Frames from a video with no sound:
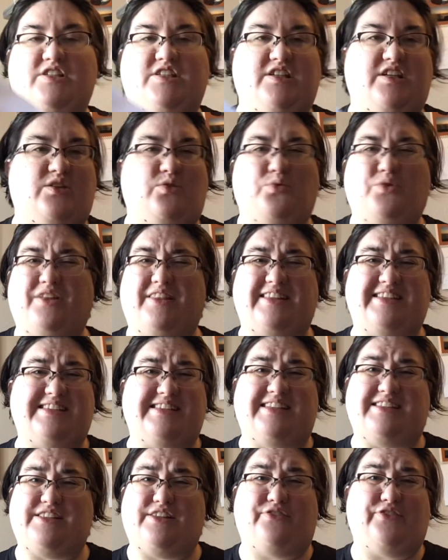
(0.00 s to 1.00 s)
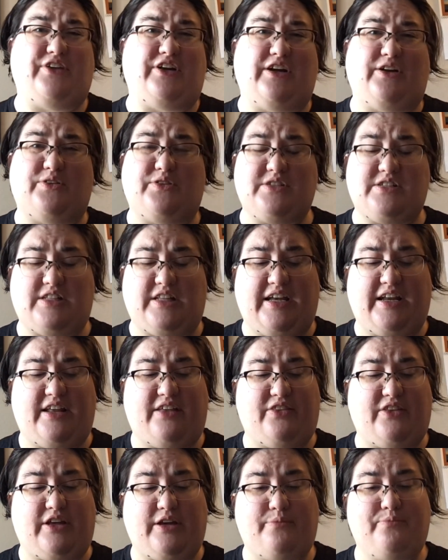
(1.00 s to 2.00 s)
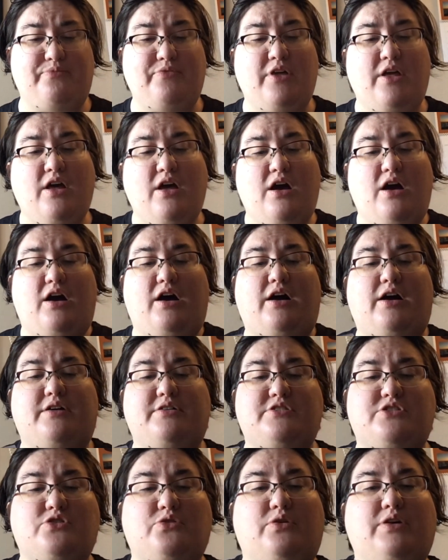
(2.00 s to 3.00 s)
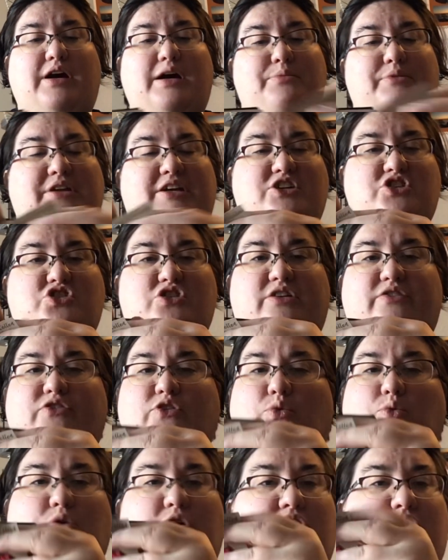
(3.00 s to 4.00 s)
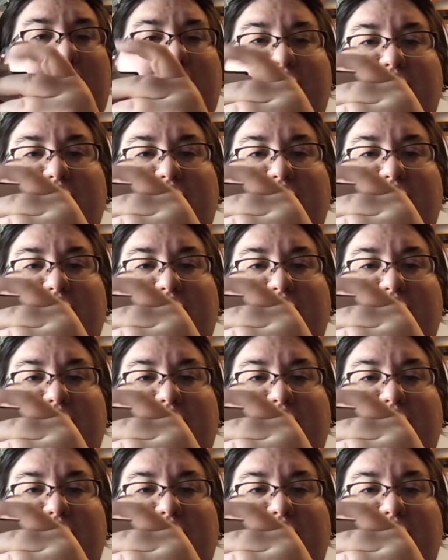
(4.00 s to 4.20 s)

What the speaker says: One of these days I'll figure out this lighting thing. So combination of the words,